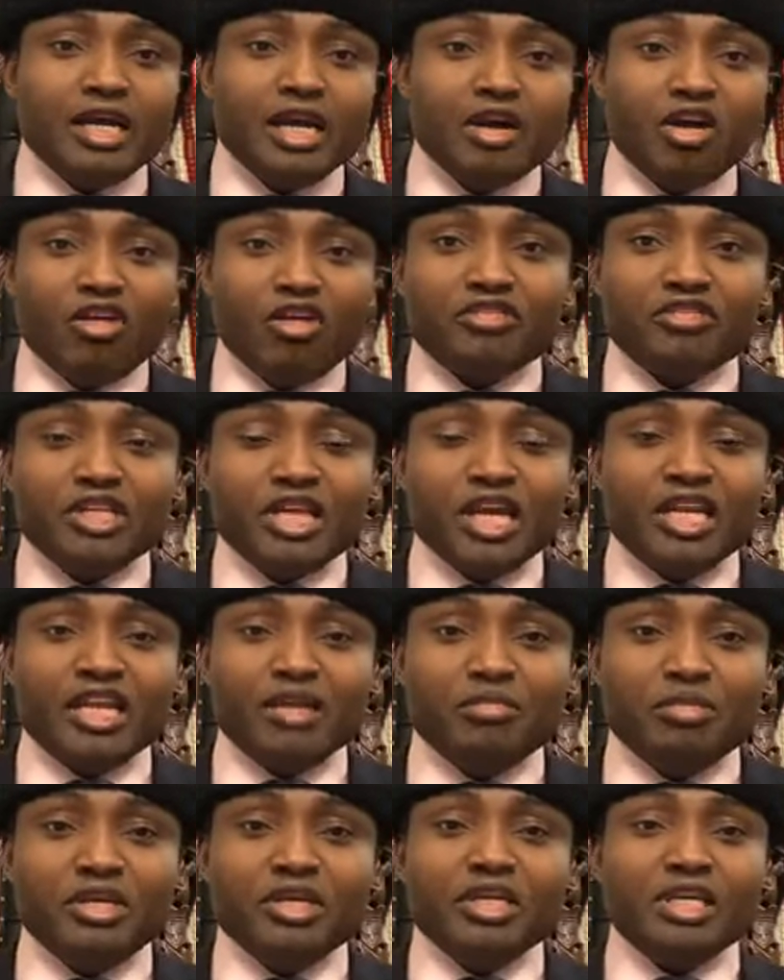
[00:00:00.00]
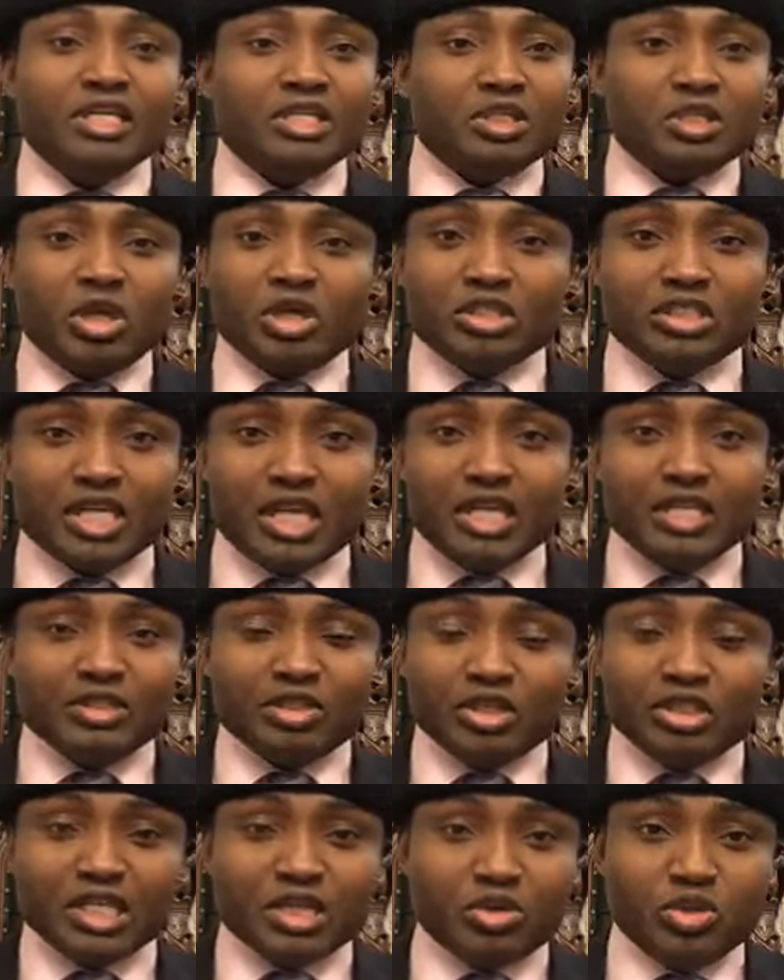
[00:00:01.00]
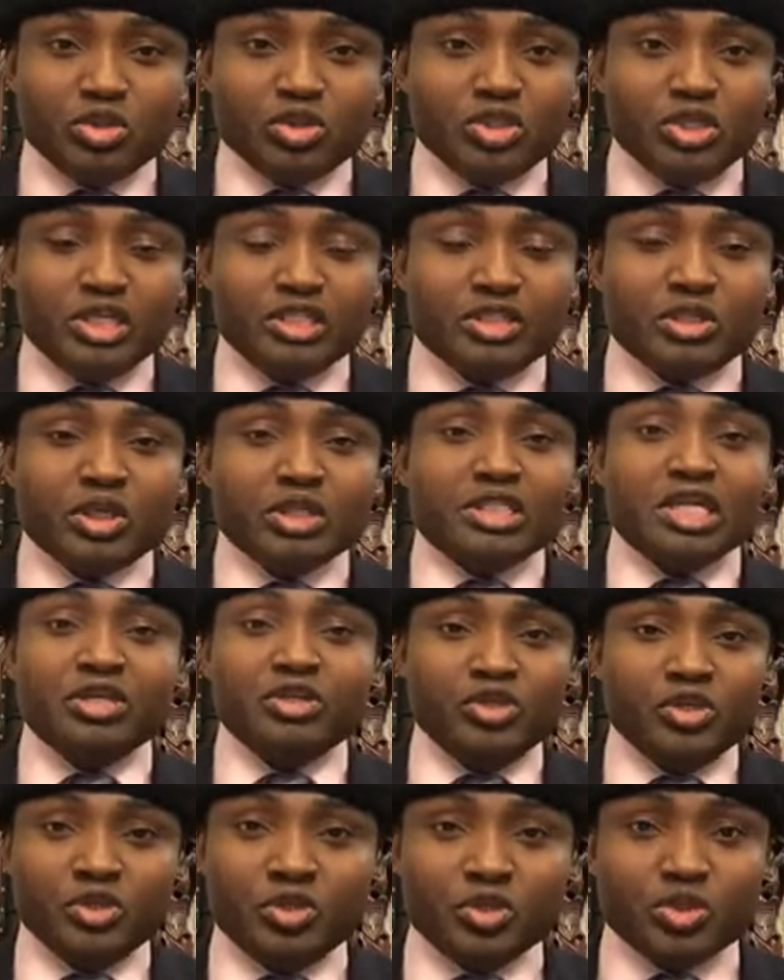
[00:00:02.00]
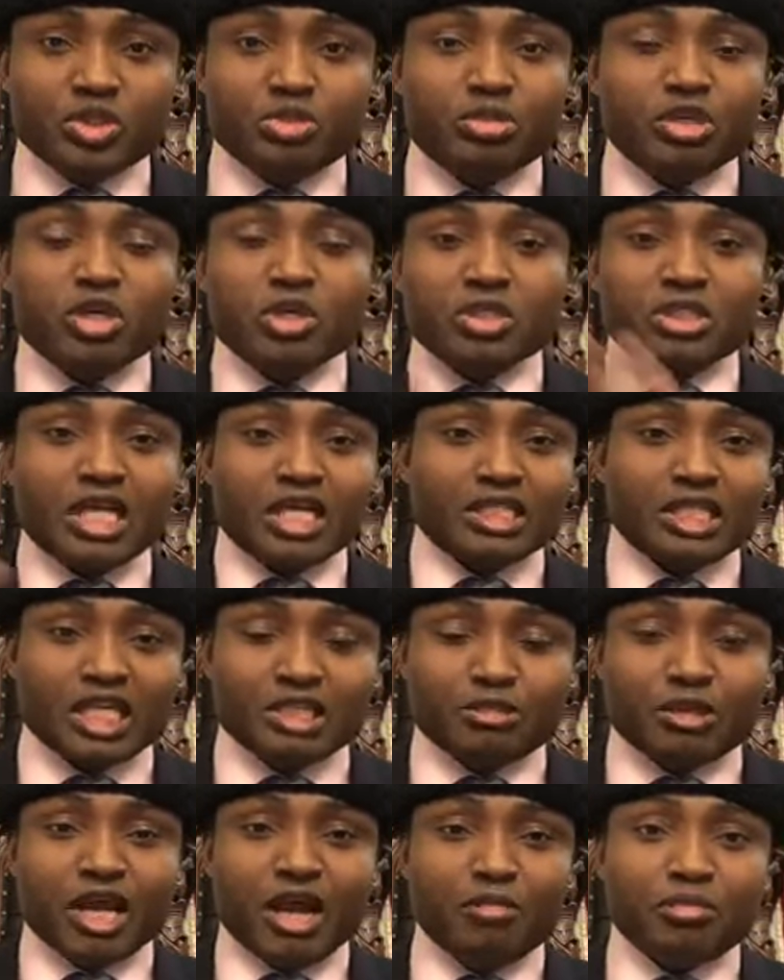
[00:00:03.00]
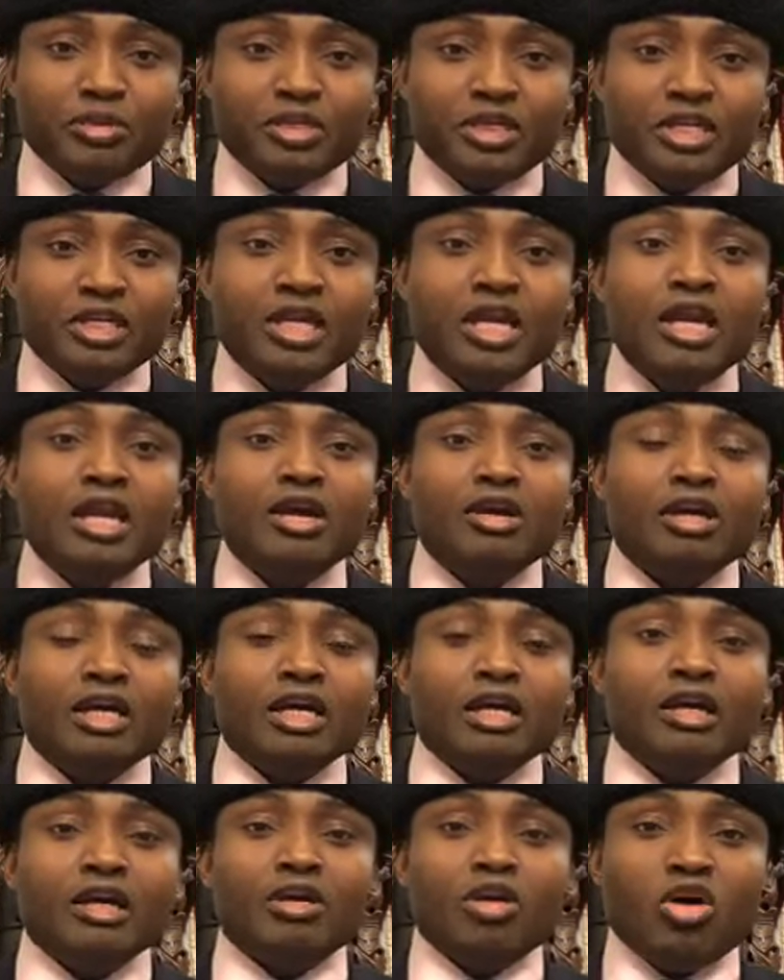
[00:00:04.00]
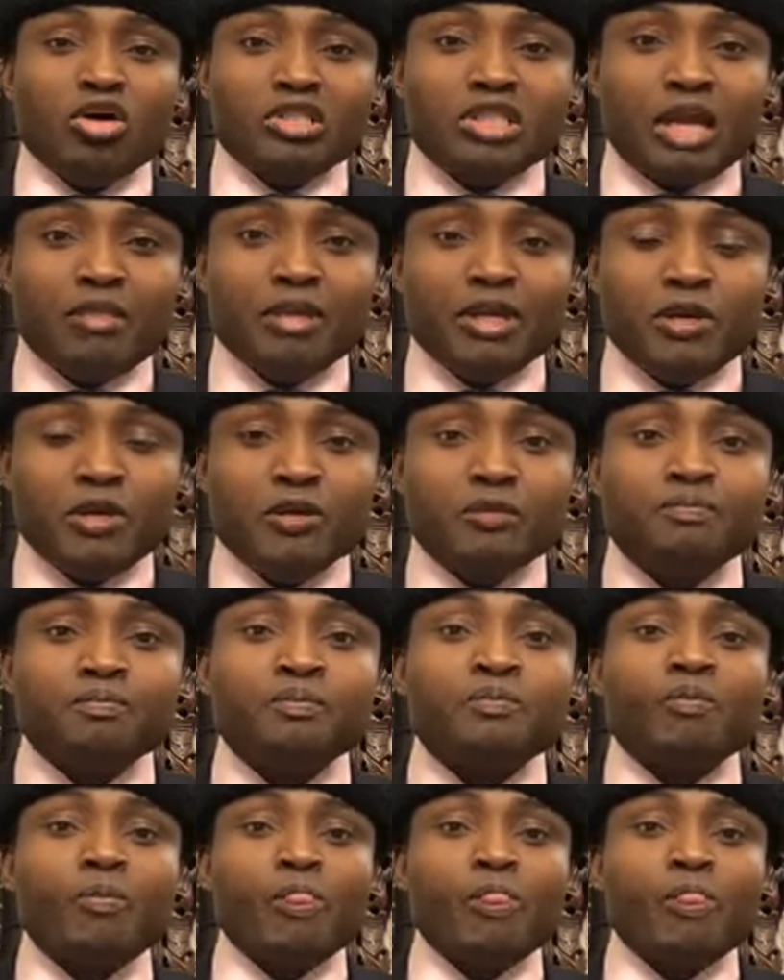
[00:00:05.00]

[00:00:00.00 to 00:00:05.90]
of the enemy is not a new news, because that has been happening a long time ago.